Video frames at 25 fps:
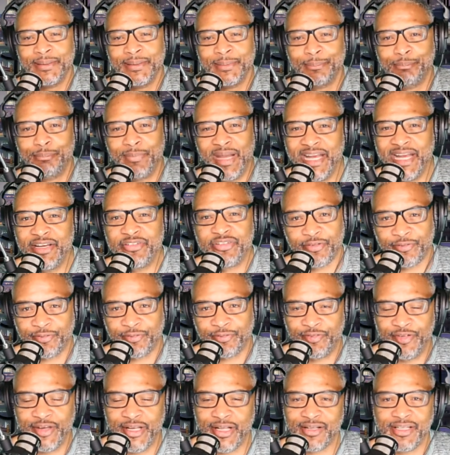major
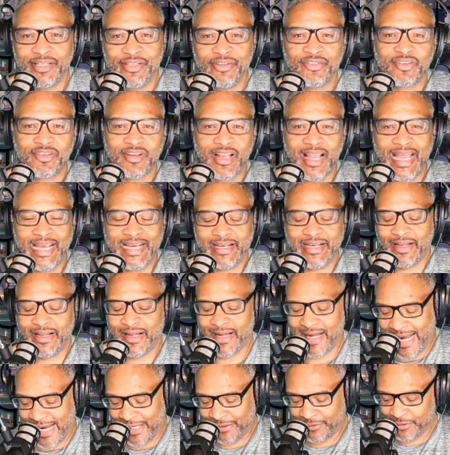feelings like
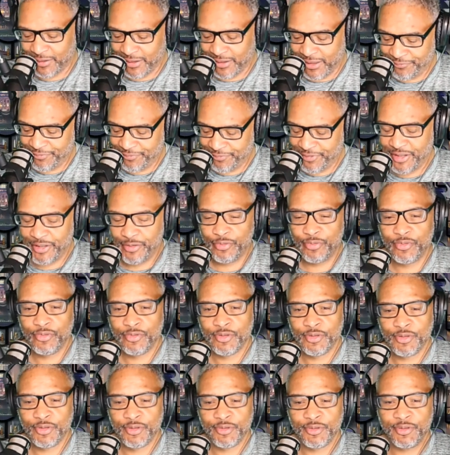I love you,
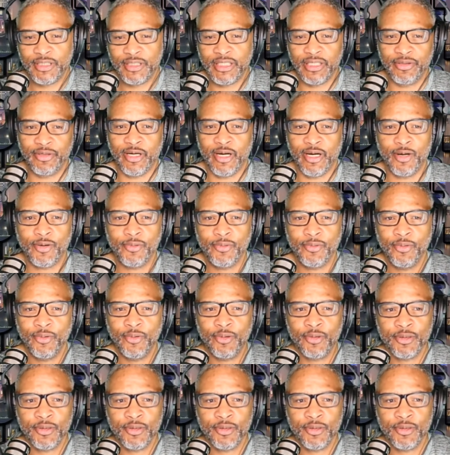you know.